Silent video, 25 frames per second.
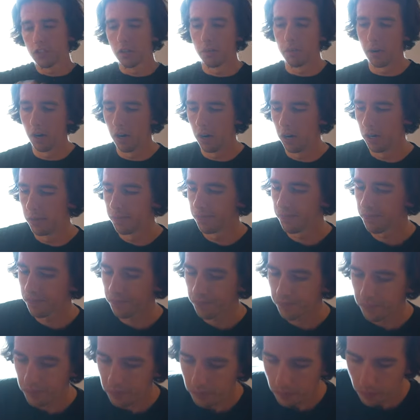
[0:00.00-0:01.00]
tomorrow,
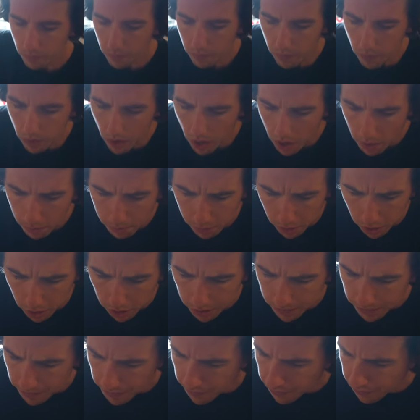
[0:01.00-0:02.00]

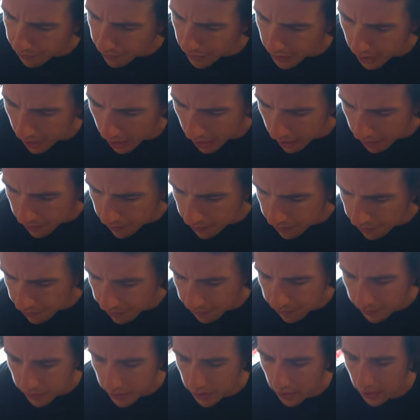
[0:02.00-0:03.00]
but yeah.
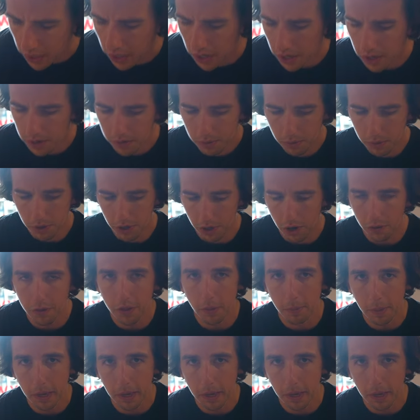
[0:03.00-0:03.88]
We're going to go for the